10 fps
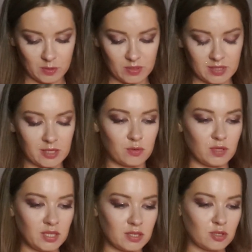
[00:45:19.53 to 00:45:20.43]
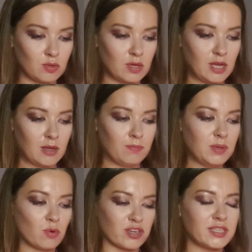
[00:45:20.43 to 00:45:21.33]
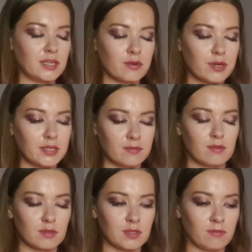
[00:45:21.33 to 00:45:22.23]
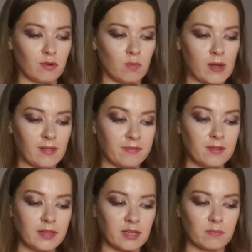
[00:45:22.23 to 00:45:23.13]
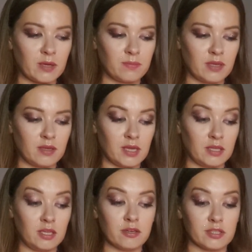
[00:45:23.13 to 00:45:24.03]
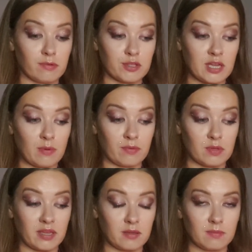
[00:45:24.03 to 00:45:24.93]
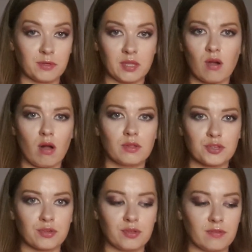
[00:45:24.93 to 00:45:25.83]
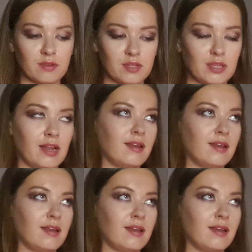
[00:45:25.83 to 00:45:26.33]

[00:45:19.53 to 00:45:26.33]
So basically you needed to be more serious for a while. I feel like it might be years for some of you, like really college or university.